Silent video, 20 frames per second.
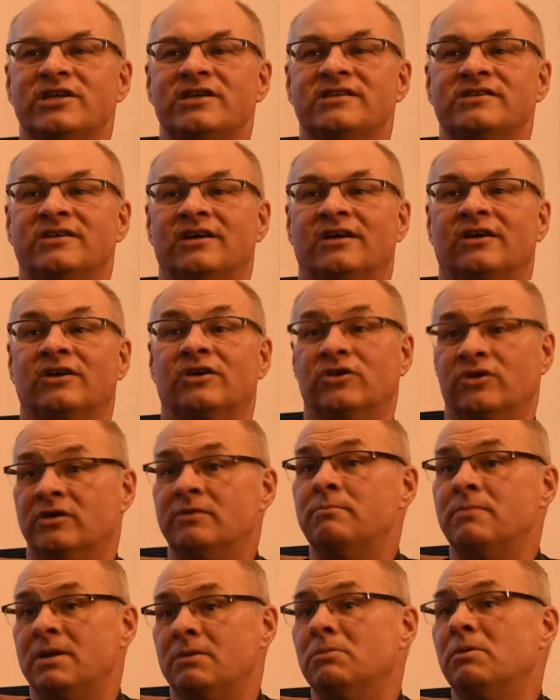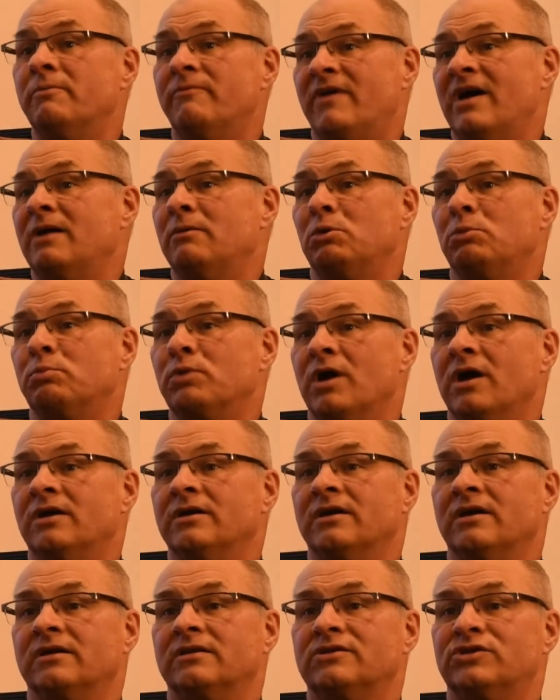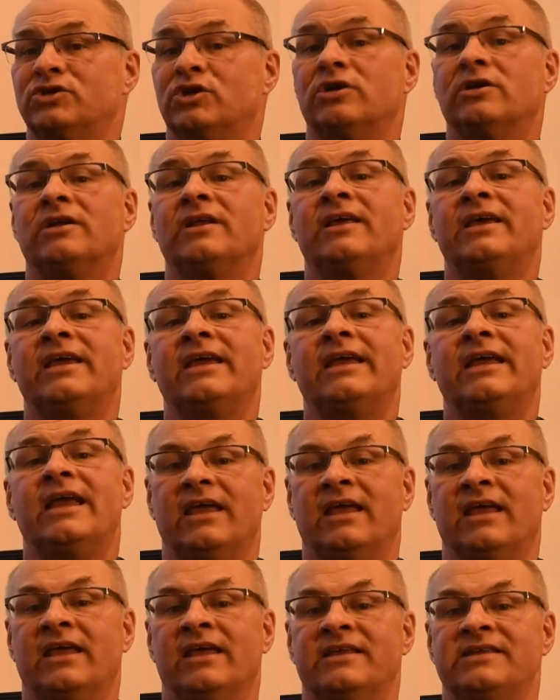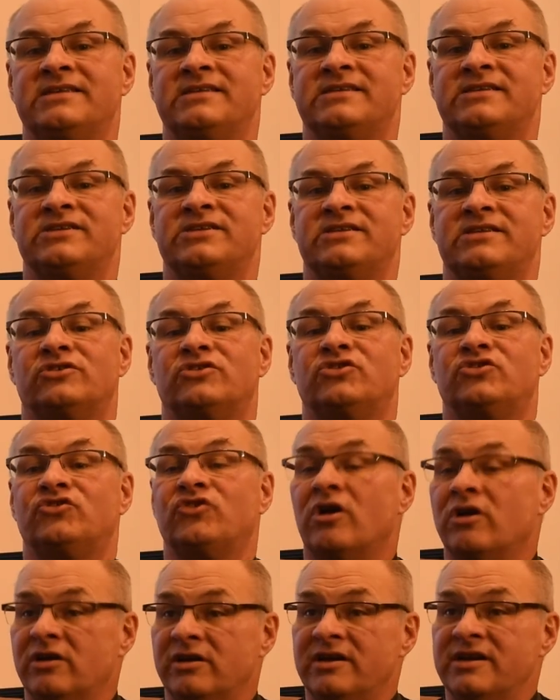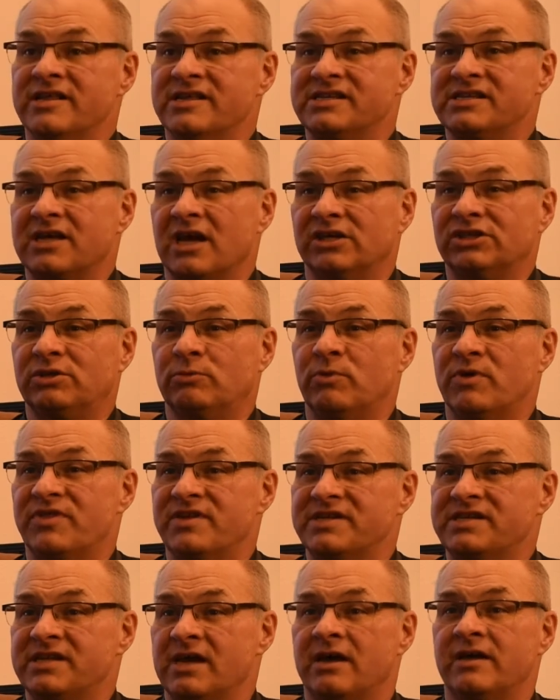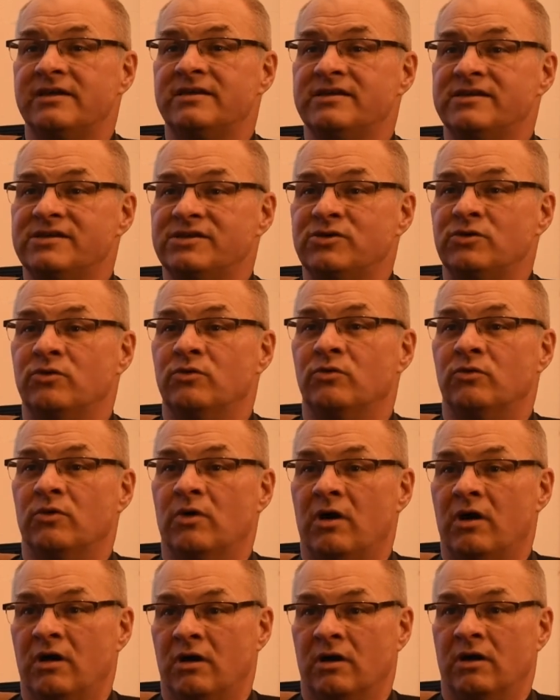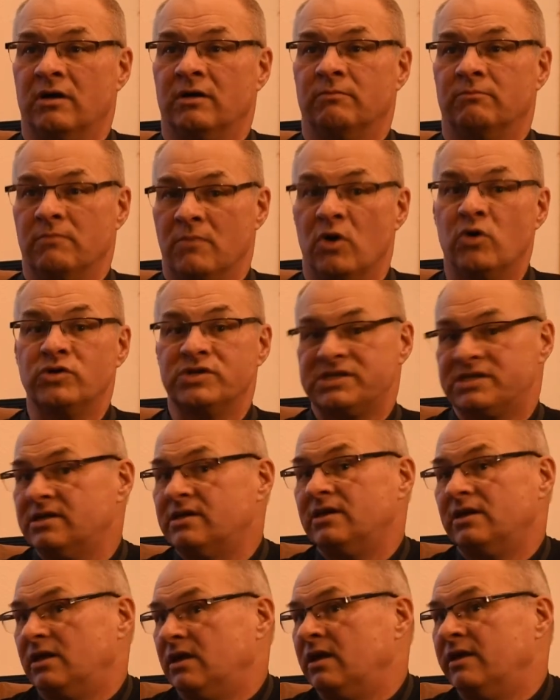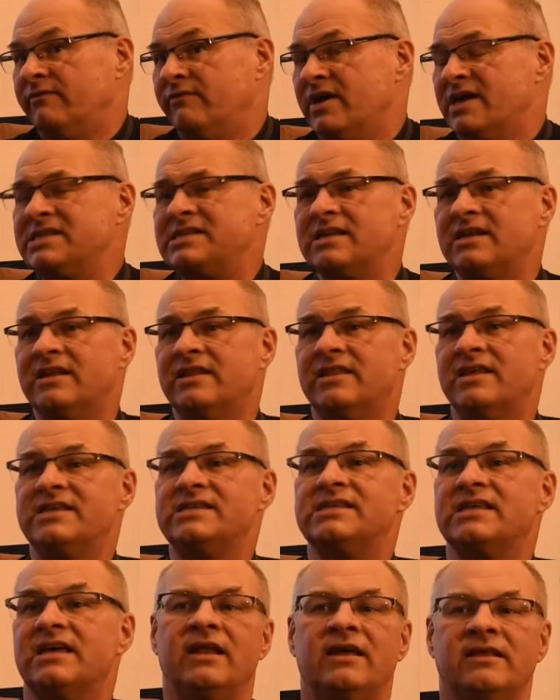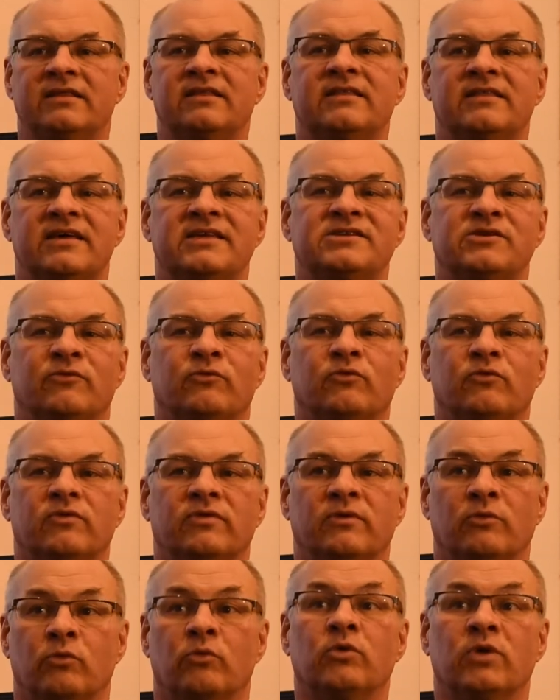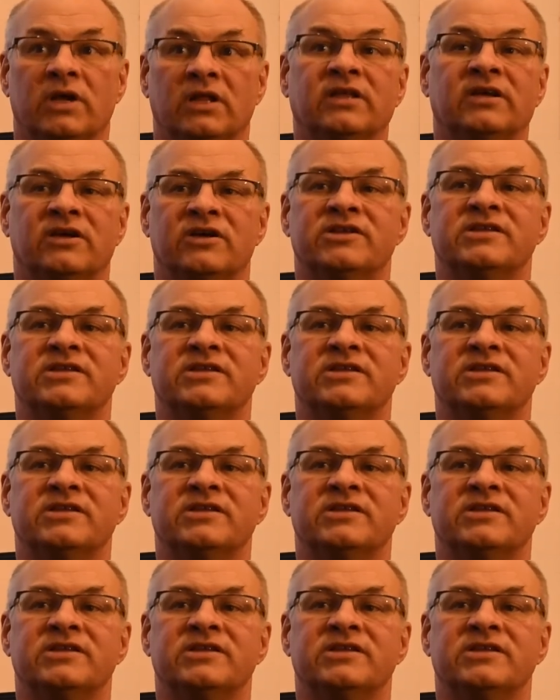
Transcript: is a good minimum viable product. Certainly, it's started a discussion with the scientists who are most invested in this, and I think that's a really good